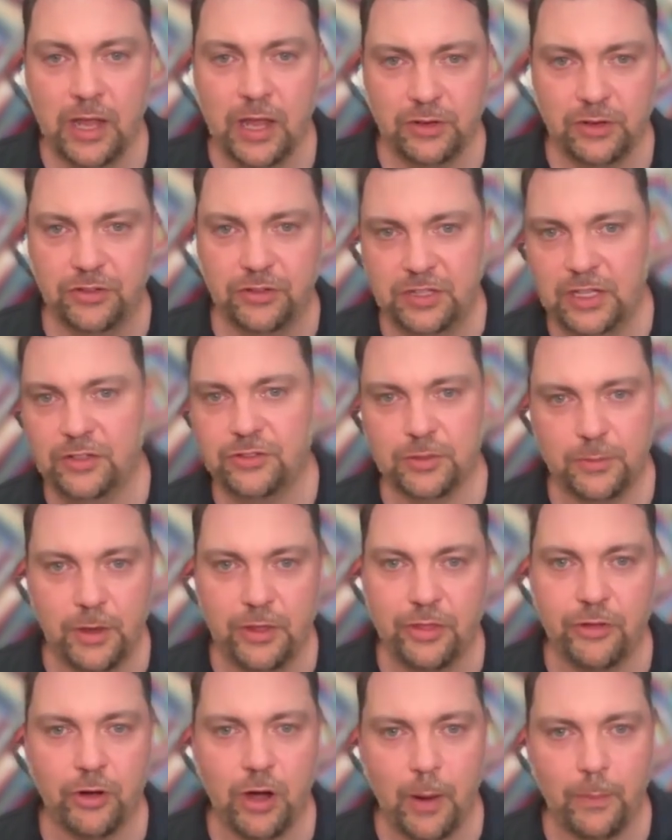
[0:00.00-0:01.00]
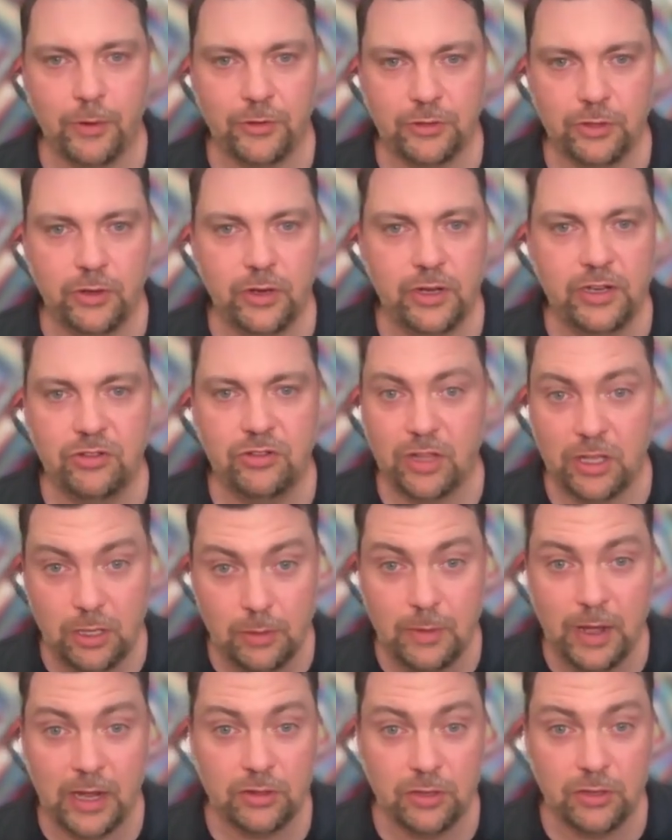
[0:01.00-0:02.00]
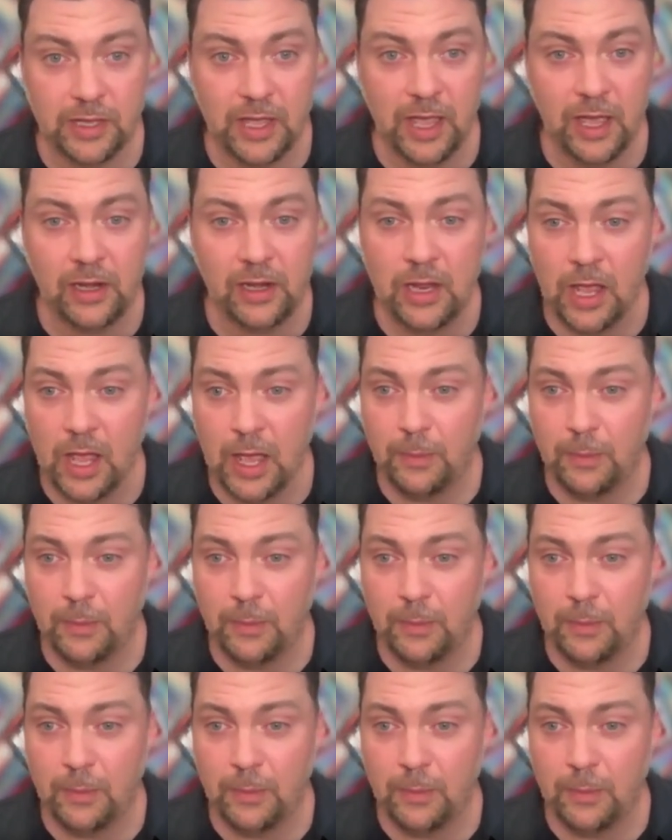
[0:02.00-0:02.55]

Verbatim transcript: to see some other opportunities that you might look at.